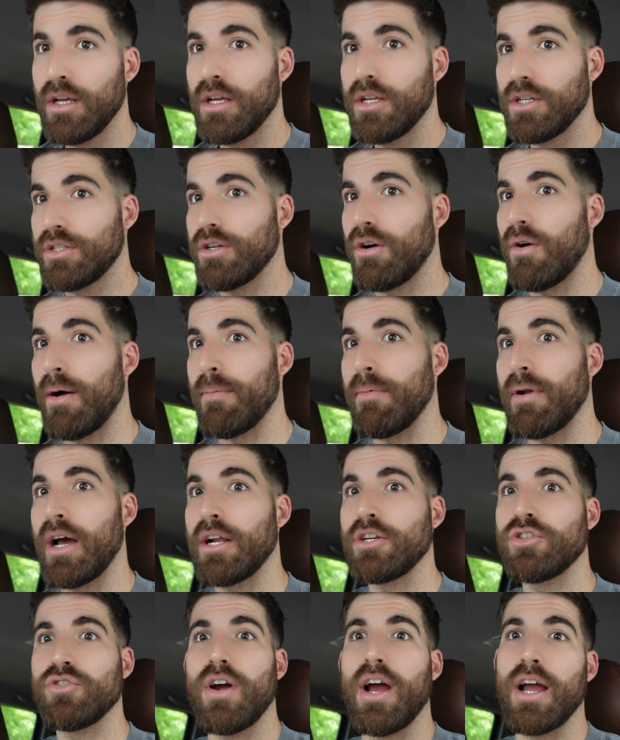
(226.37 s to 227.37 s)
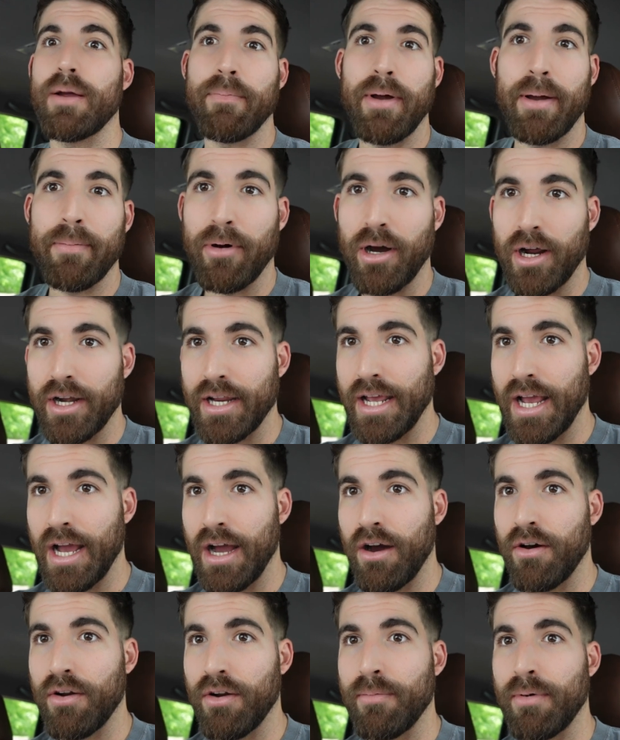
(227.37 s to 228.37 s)
So I'm not drying my body
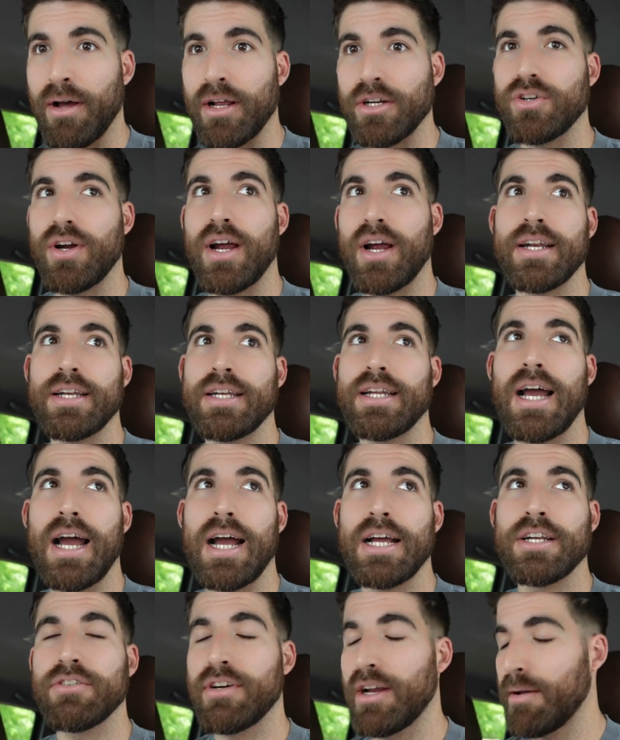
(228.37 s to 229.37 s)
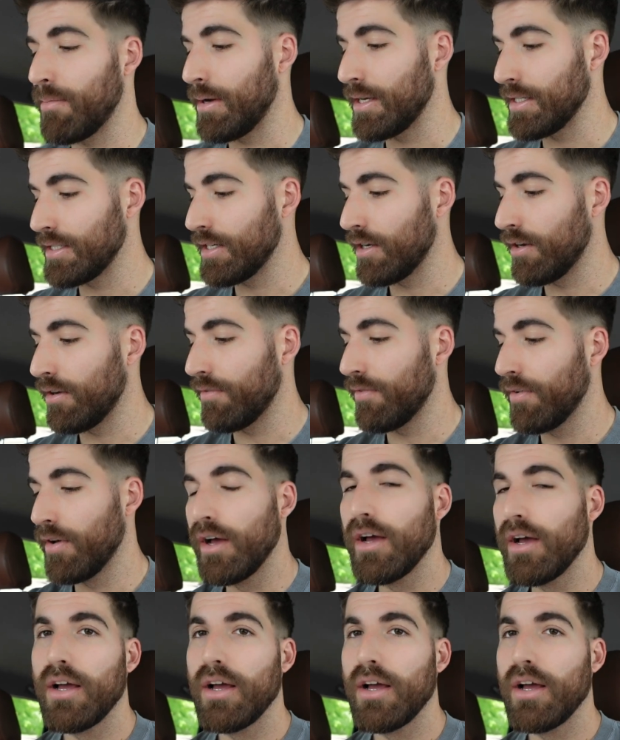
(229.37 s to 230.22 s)
out, I'm not trying to dehydrate myself.